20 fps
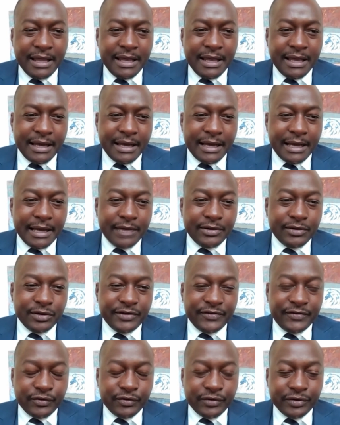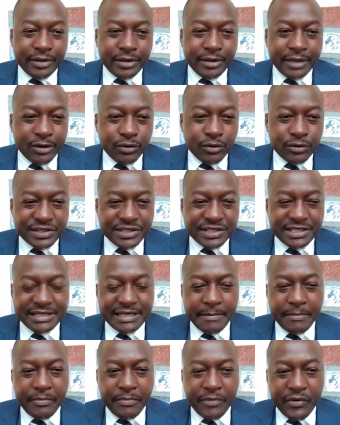If you then
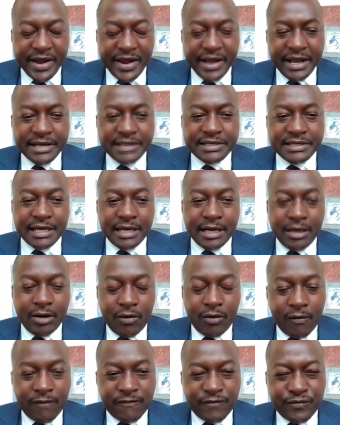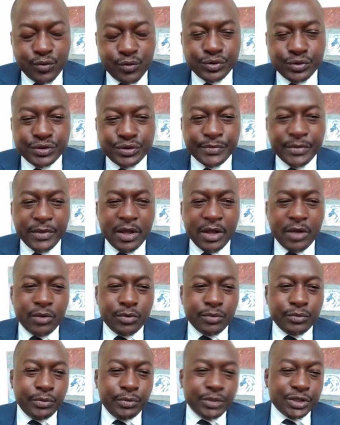consider bread or food,
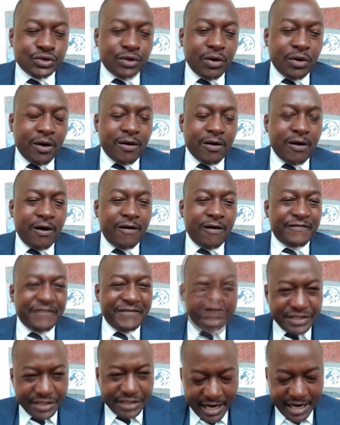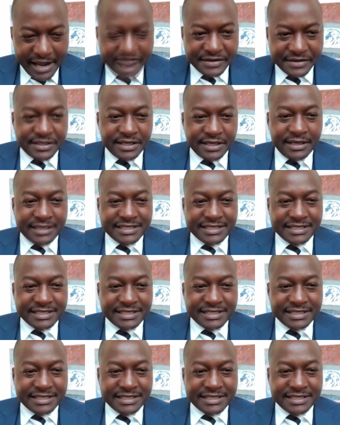we talk of fertilizer.